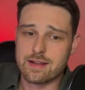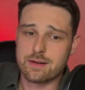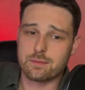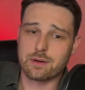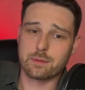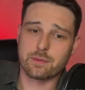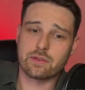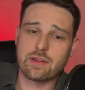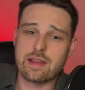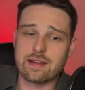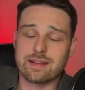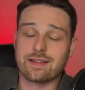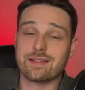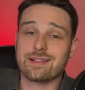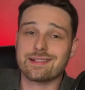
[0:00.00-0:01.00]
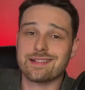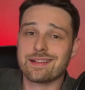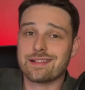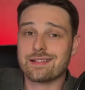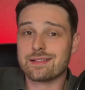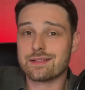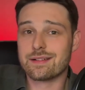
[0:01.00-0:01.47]
What I'm saying is he did
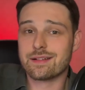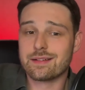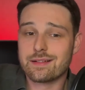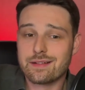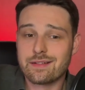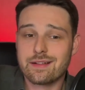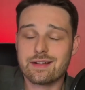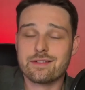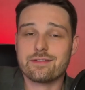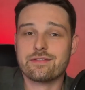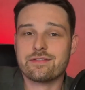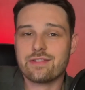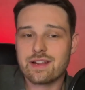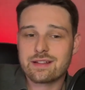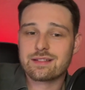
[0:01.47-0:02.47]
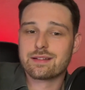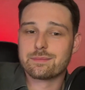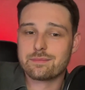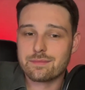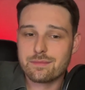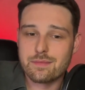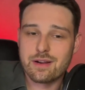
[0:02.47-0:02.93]
it in a
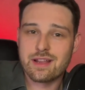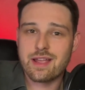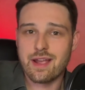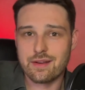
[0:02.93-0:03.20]
victim kind of